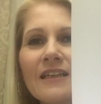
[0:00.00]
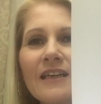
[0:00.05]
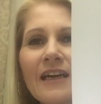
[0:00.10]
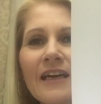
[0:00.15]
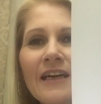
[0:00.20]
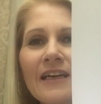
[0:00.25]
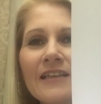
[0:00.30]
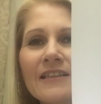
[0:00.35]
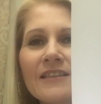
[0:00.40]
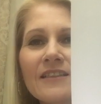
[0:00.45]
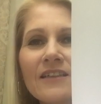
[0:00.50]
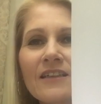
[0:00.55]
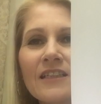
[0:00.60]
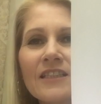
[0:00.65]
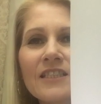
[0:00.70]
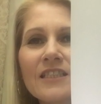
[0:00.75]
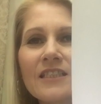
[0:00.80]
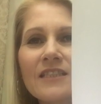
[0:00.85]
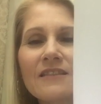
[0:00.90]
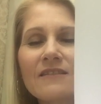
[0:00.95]
and
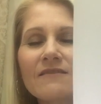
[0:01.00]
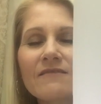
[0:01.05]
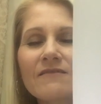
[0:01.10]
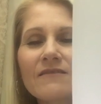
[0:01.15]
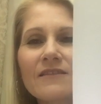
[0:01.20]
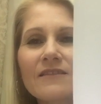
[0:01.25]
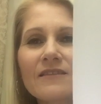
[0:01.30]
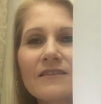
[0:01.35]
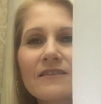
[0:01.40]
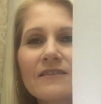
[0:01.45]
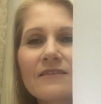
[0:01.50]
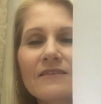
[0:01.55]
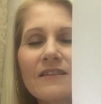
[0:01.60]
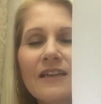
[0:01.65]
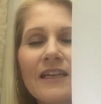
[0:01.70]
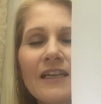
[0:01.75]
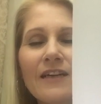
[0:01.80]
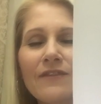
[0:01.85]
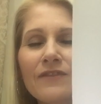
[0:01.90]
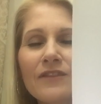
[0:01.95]
I
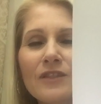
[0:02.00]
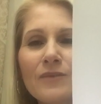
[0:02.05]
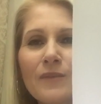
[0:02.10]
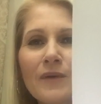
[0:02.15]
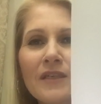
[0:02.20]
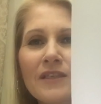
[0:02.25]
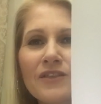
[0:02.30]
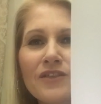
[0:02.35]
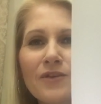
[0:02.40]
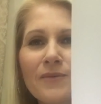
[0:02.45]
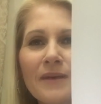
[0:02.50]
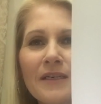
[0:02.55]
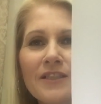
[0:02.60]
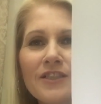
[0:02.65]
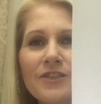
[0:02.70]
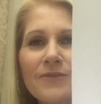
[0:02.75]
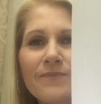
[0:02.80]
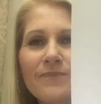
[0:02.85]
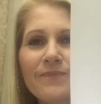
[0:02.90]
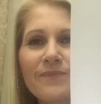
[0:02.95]
love this piece so
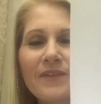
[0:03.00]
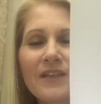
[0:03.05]
much.